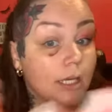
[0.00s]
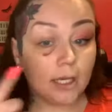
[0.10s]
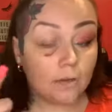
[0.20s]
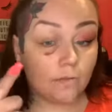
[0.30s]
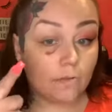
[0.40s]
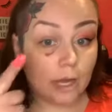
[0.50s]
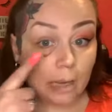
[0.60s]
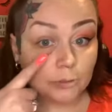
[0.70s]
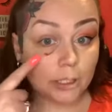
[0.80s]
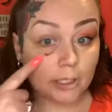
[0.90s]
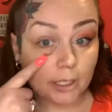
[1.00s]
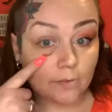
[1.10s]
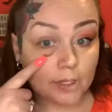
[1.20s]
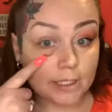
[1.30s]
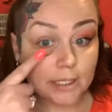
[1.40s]
if I'm trying to
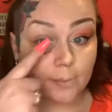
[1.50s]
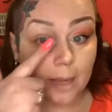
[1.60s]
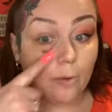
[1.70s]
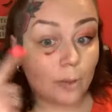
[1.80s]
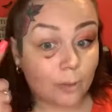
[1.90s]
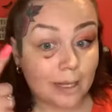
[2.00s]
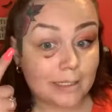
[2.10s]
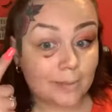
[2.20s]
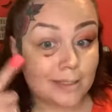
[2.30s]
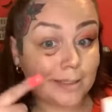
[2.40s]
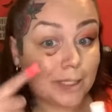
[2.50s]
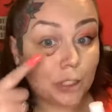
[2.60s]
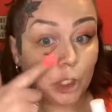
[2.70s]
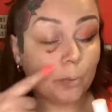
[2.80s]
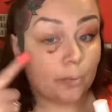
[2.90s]
cover this up, I would apply some
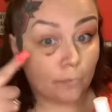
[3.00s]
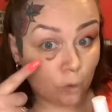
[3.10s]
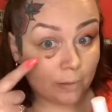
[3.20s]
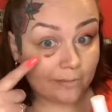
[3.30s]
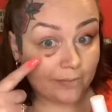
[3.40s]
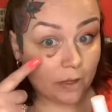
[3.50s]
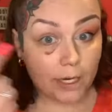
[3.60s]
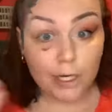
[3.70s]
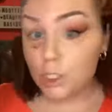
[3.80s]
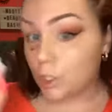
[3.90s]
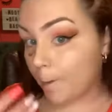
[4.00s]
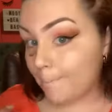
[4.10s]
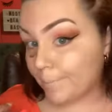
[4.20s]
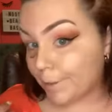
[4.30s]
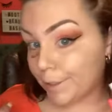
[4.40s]
concealer before my foundation,
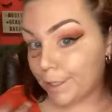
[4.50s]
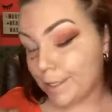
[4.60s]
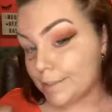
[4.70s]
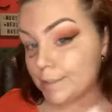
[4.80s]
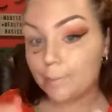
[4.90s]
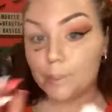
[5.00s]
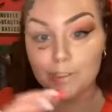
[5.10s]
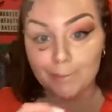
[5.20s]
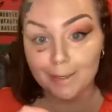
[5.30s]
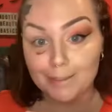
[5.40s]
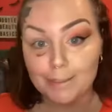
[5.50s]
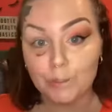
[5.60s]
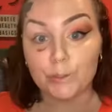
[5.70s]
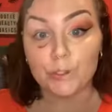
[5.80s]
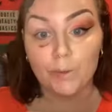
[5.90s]
but I'm using my
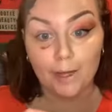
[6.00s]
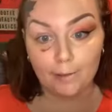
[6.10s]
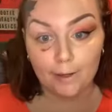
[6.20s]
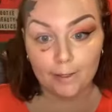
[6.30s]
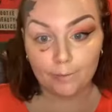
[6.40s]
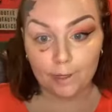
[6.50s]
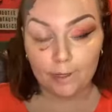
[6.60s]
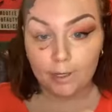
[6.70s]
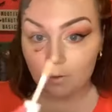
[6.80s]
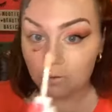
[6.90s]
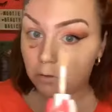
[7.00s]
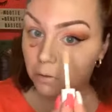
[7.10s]
concealer to highlight right now.